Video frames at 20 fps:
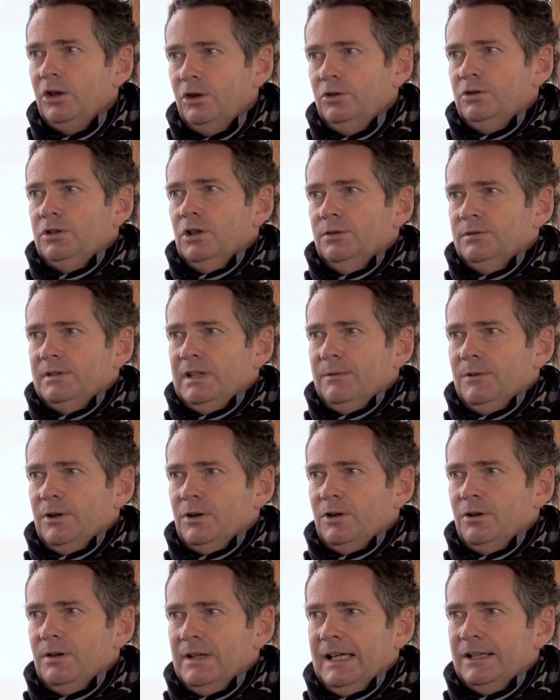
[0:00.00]
you don't have
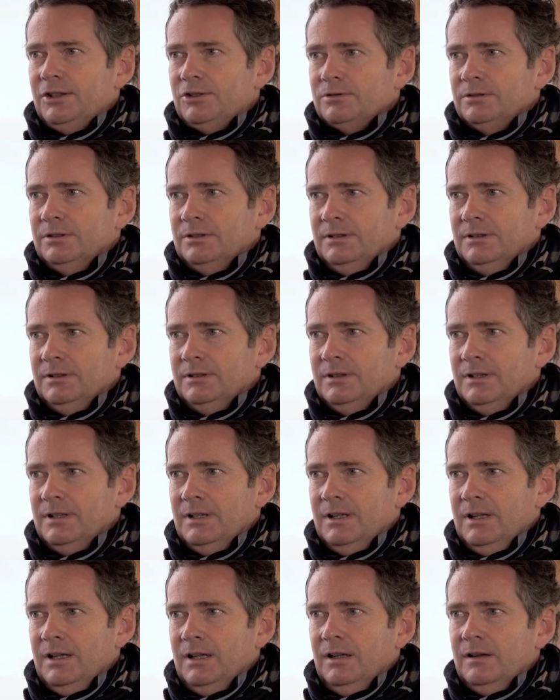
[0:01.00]
a collateral.
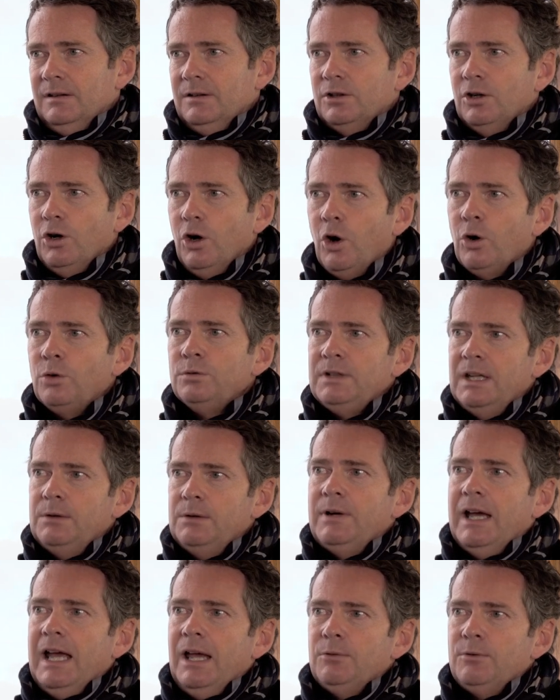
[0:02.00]
So the only
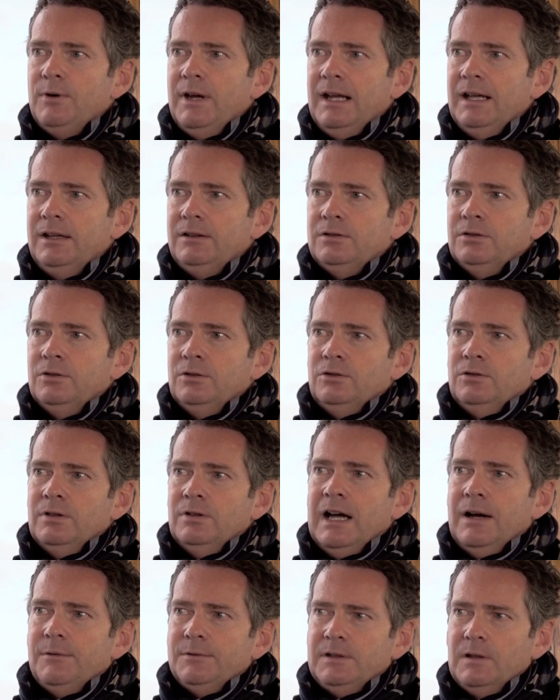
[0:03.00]
way really to,
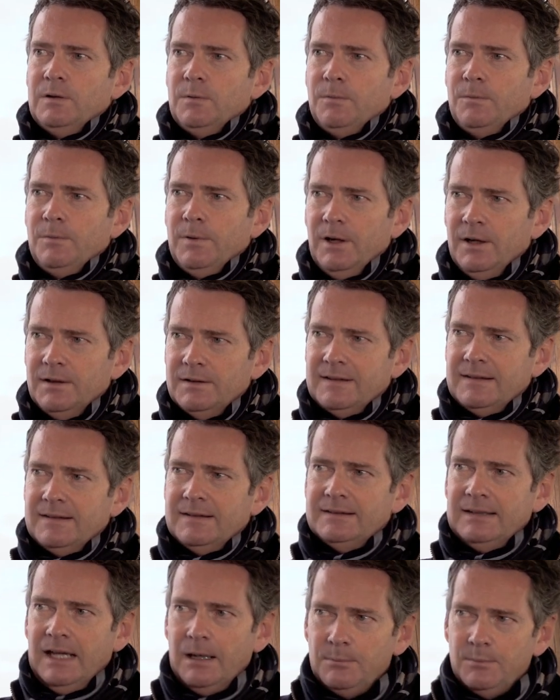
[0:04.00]
to have this first
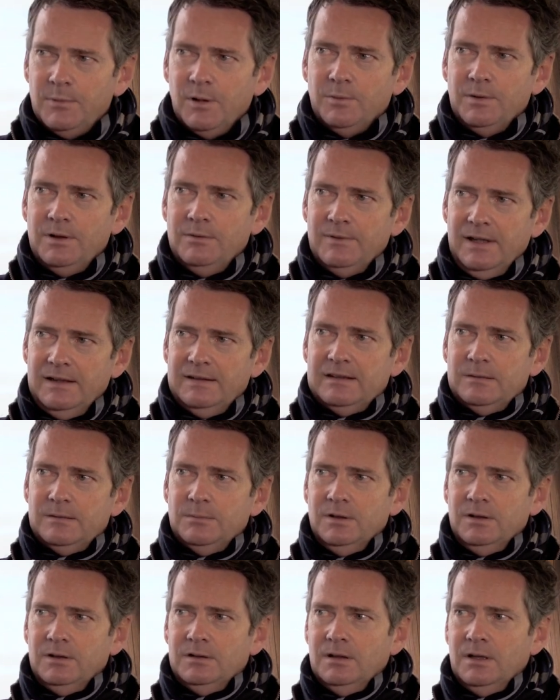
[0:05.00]
step of
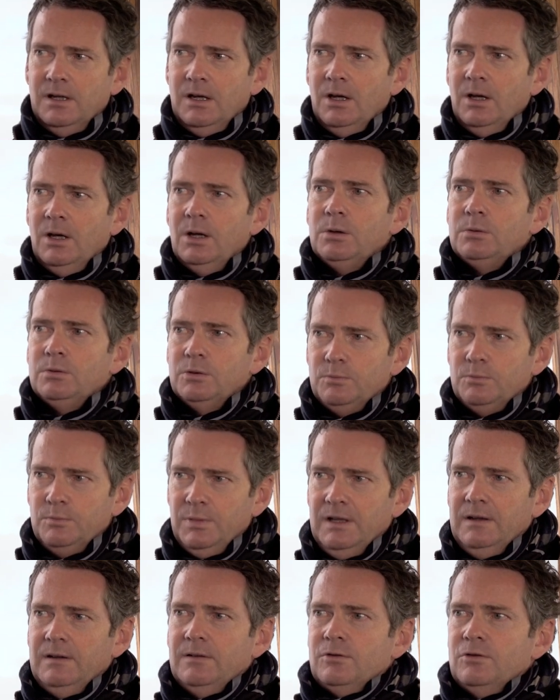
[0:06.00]
investment would
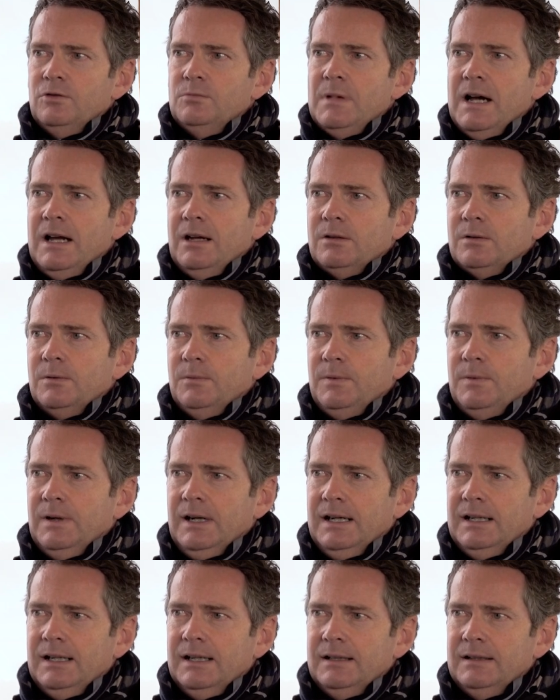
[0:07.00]
be through
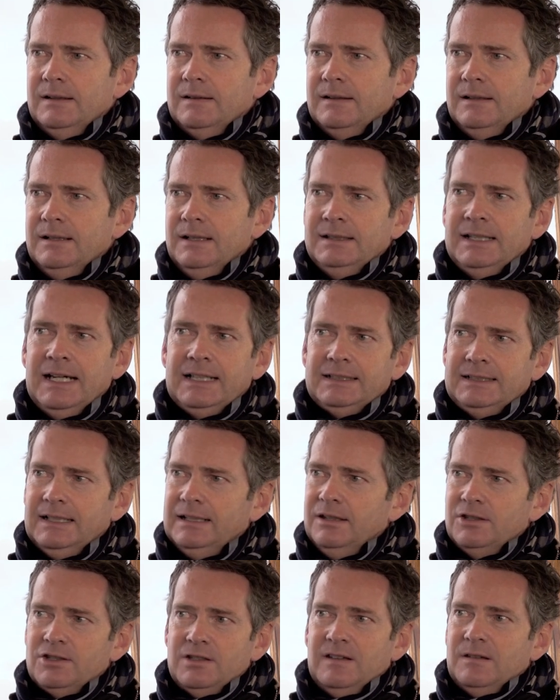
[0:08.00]
microfinance. And, and that,
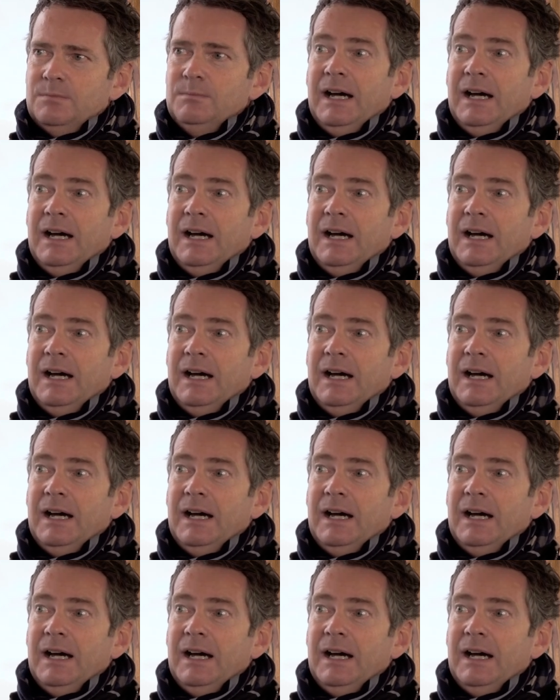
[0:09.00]
that is just